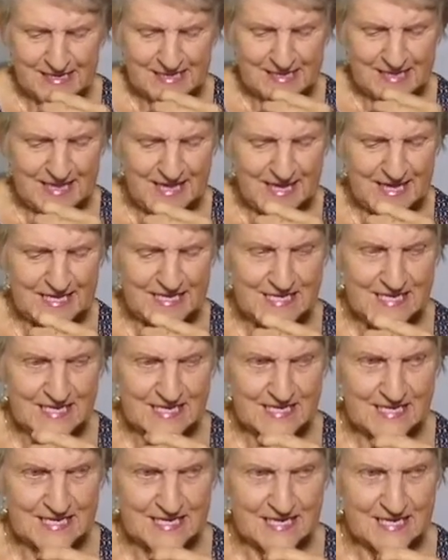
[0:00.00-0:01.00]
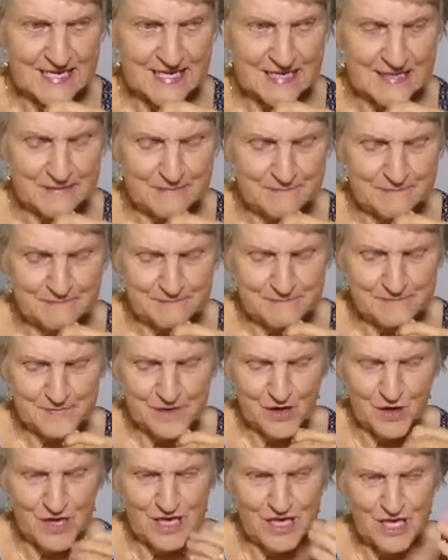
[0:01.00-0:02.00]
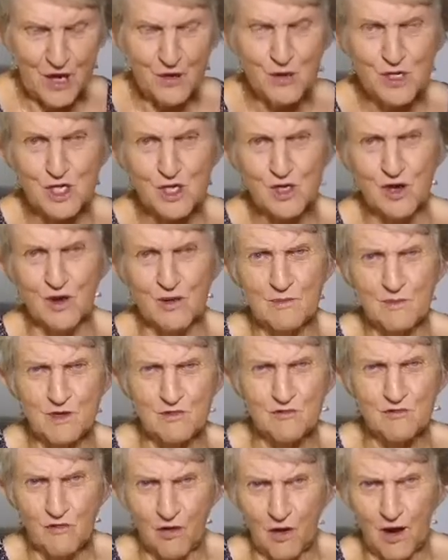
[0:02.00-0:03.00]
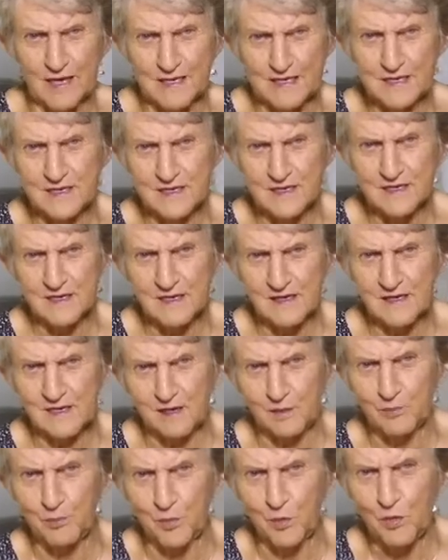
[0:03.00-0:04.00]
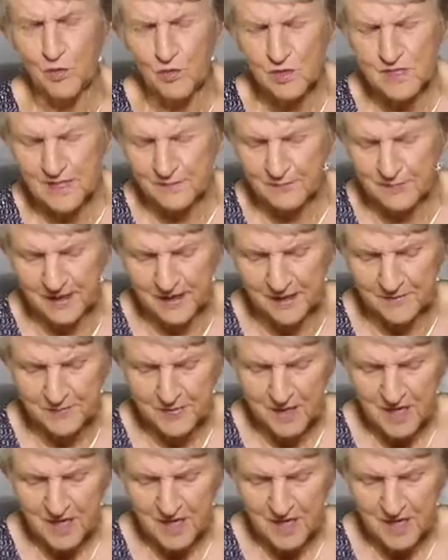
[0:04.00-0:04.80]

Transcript: that I know it's time to write a little book or something,